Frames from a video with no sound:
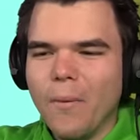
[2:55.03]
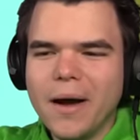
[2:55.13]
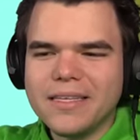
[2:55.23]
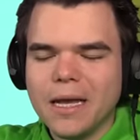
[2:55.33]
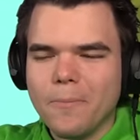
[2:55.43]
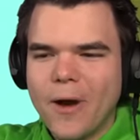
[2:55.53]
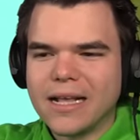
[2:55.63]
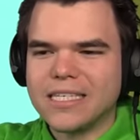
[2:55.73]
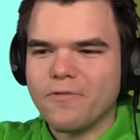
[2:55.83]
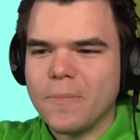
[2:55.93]
I what's bet.
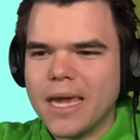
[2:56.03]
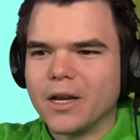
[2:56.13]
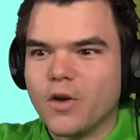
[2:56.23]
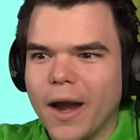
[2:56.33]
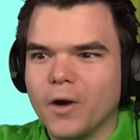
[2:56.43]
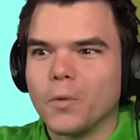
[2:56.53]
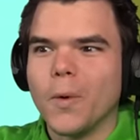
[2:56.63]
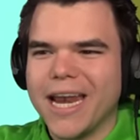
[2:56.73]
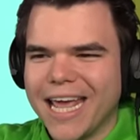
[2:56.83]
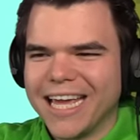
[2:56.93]
impressive? Me and Crainer are
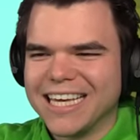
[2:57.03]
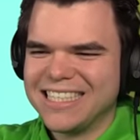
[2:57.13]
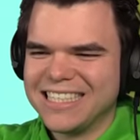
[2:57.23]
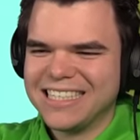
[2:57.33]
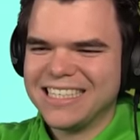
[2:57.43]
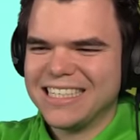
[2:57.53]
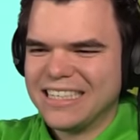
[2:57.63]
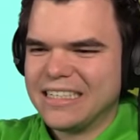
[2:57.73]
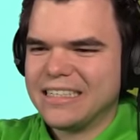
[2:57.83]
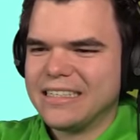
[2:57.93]
winning. Yeah,
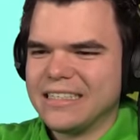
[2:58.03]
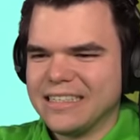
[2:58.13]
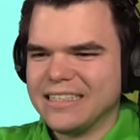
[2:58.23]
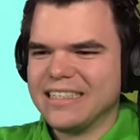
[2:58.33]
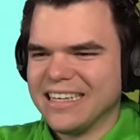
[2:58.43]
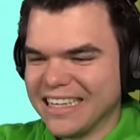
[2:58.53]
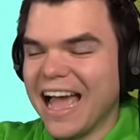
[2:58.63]
yeah, that's impressive.